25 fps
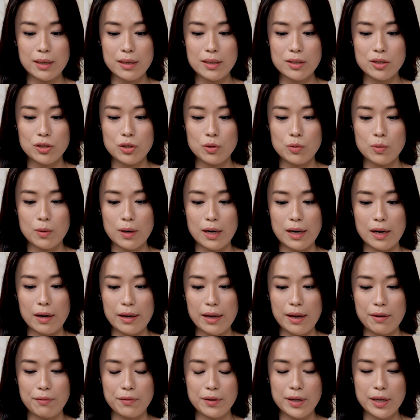Because
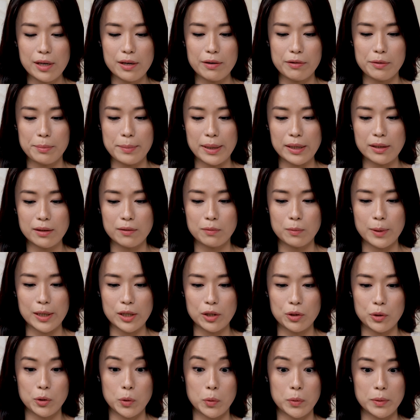every day you're reminded of
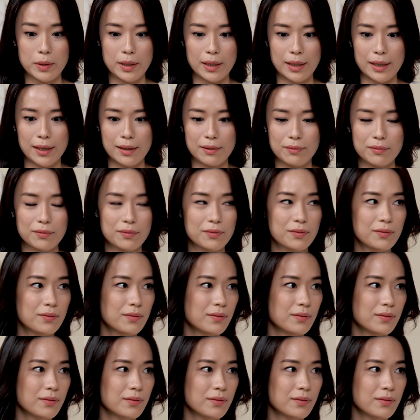what you don't have,